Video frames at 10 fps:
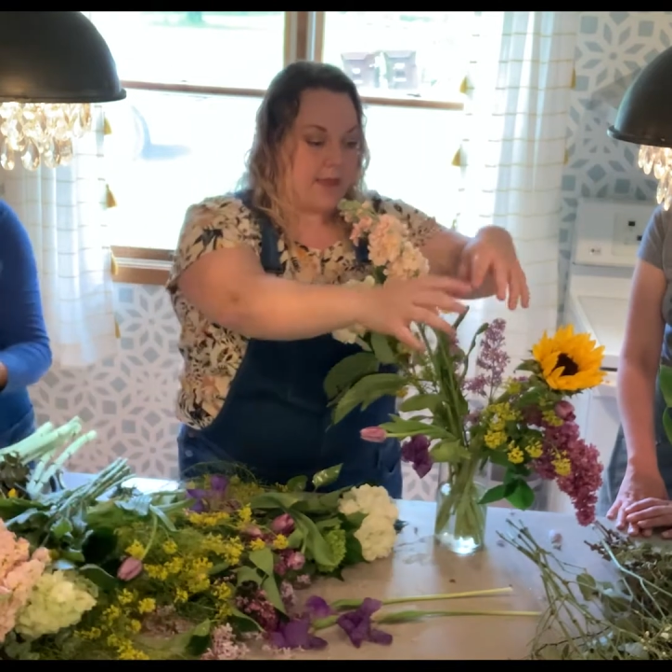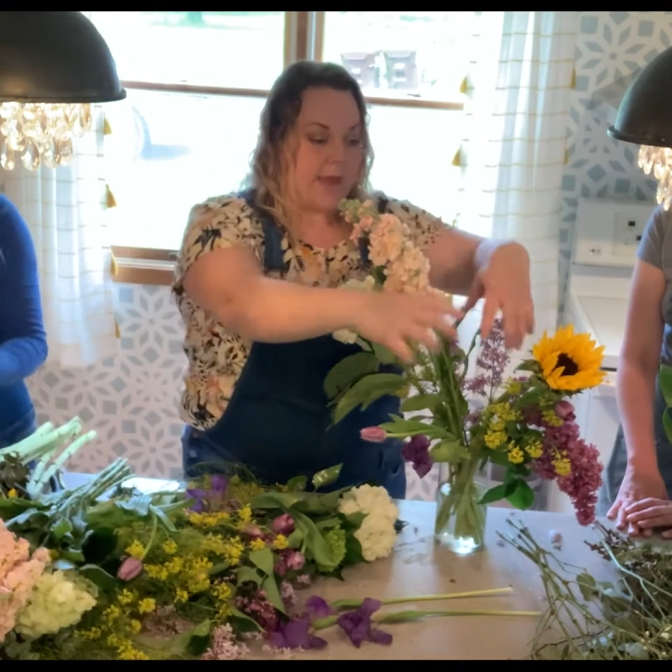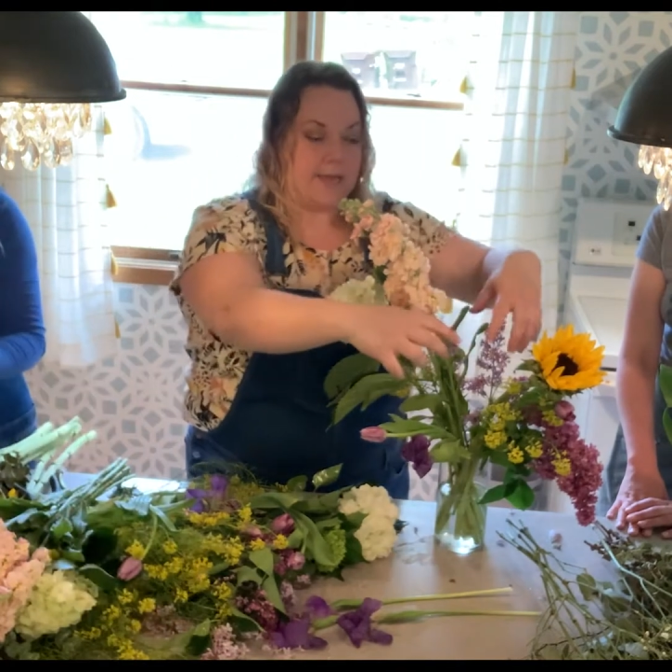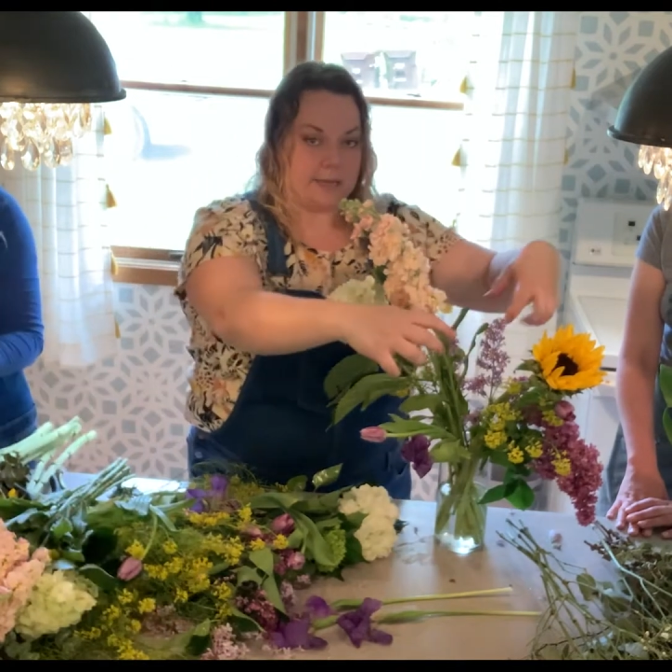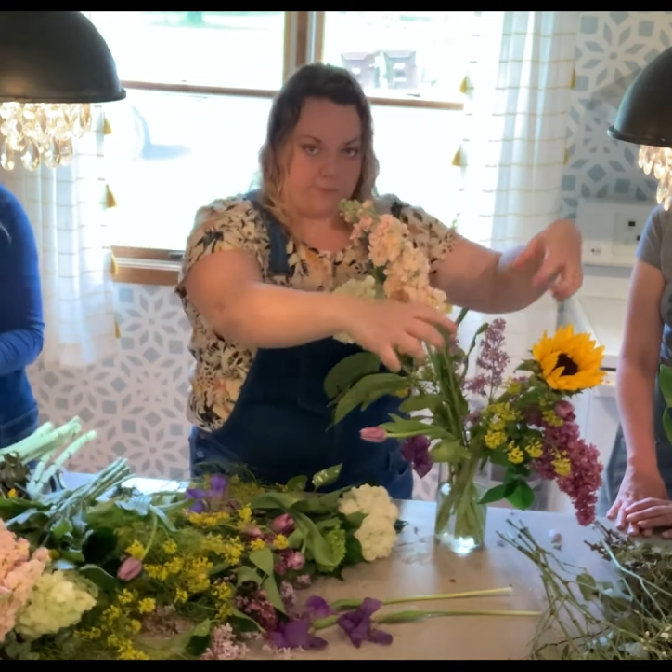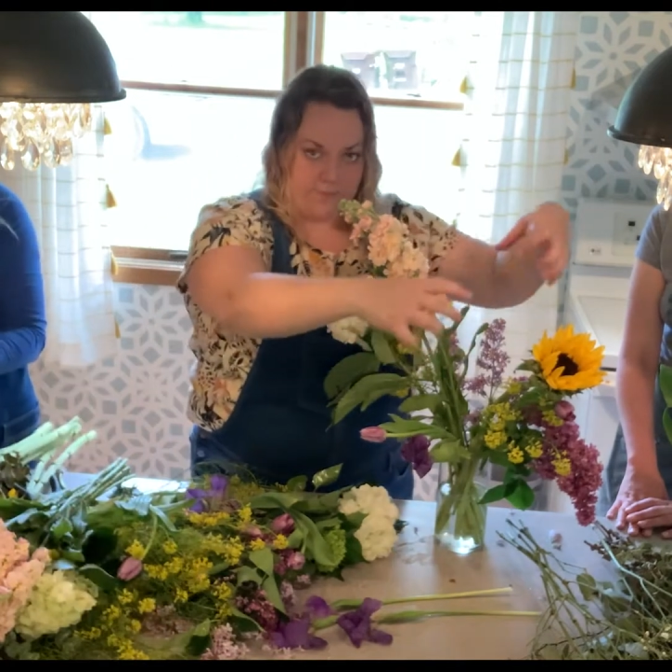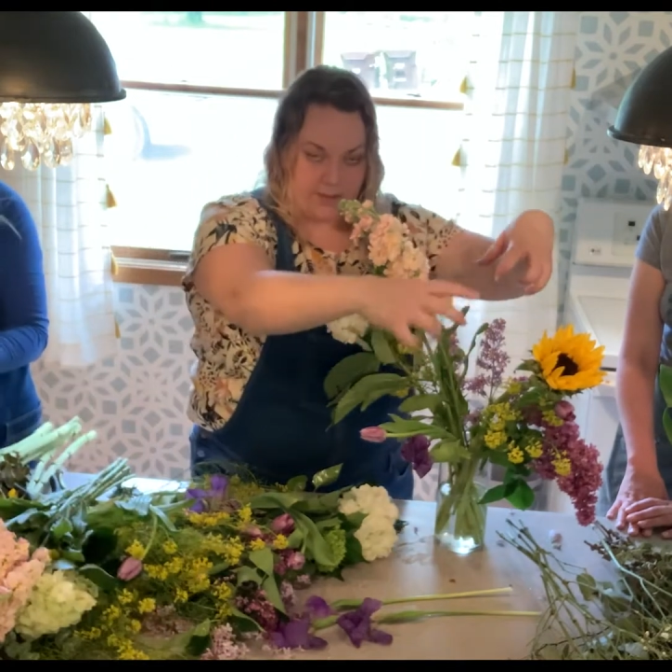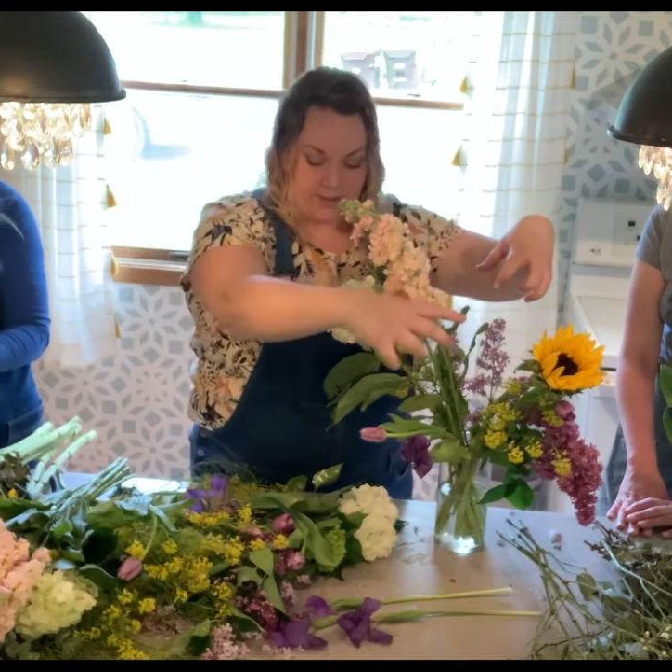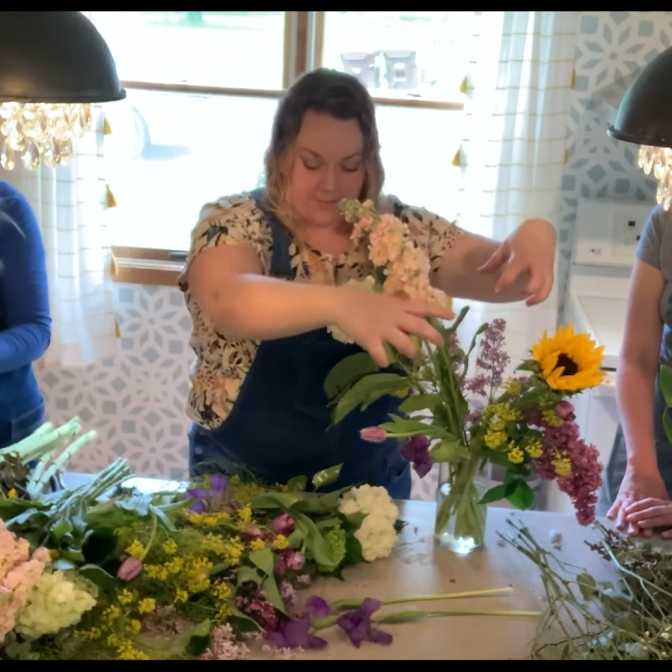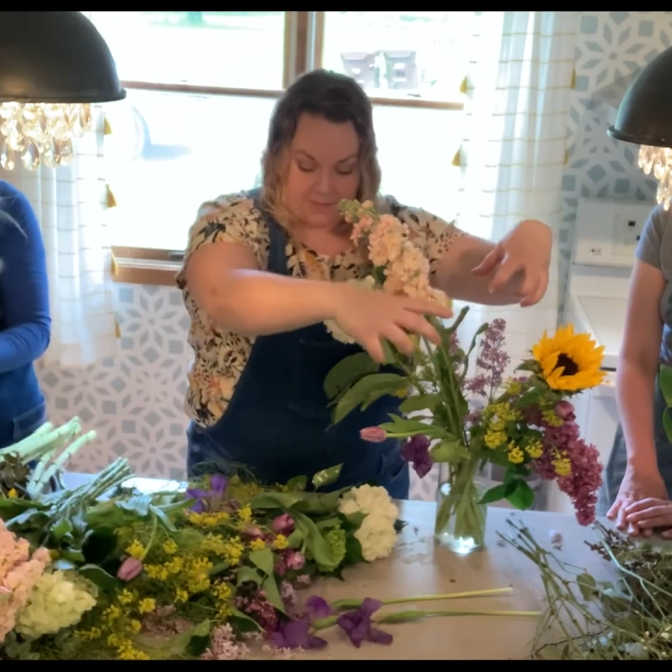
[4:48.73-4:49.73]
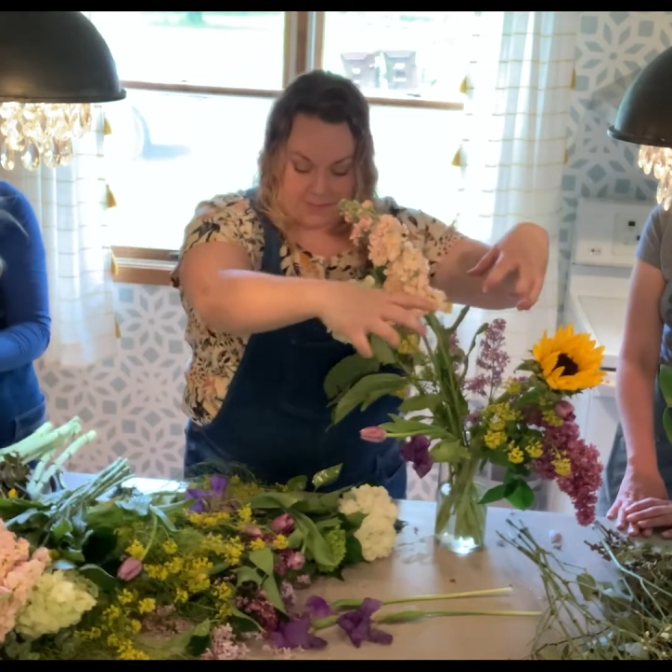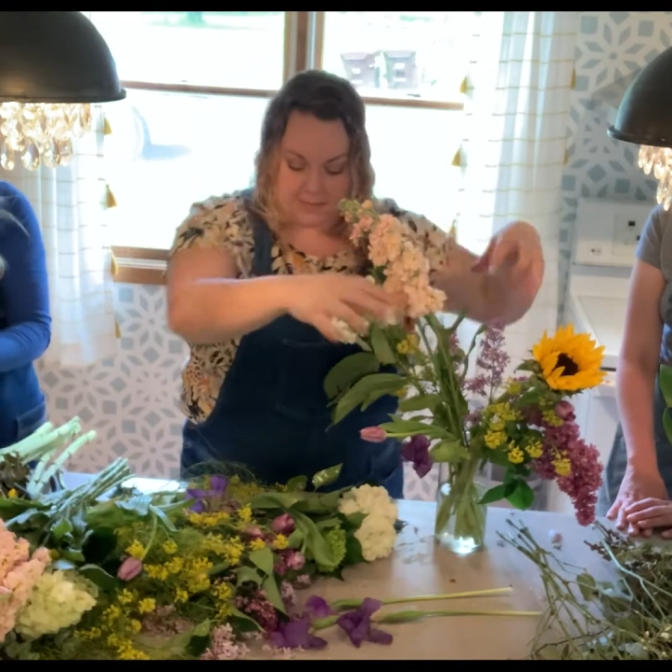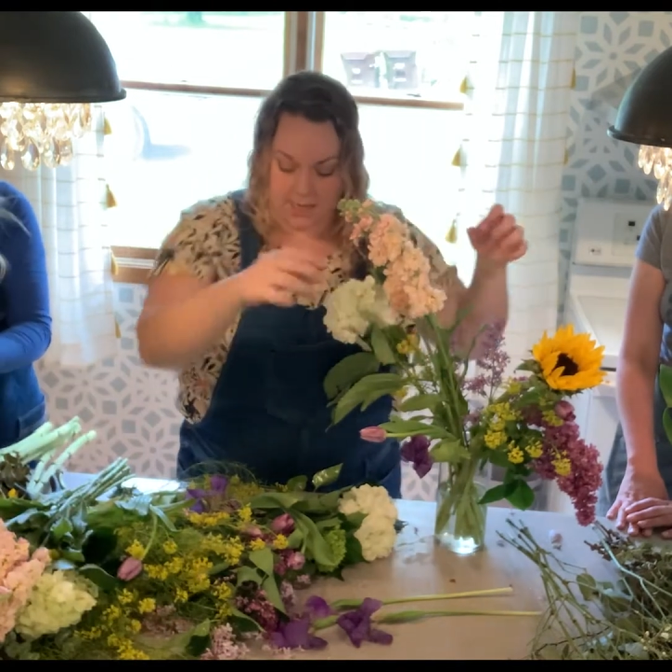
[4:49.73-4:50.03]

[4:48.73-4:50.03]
I need to fill in this